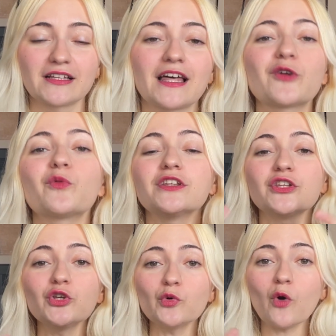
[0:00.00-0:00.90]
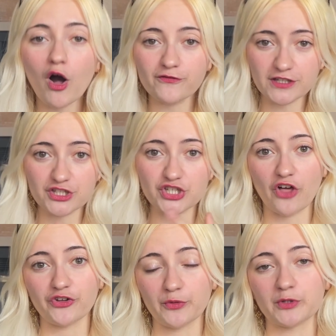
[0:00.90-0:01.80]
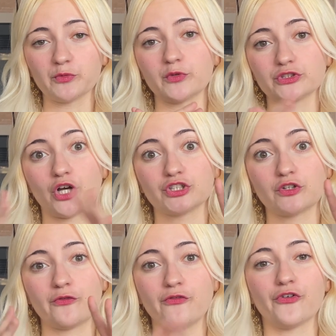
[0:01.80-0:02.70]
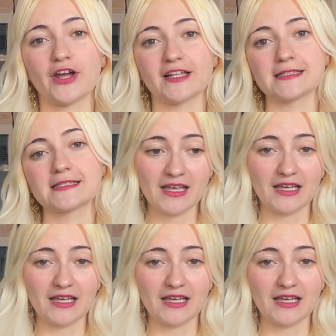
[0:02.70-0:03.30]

Like, we knew of each other, but we were not friends.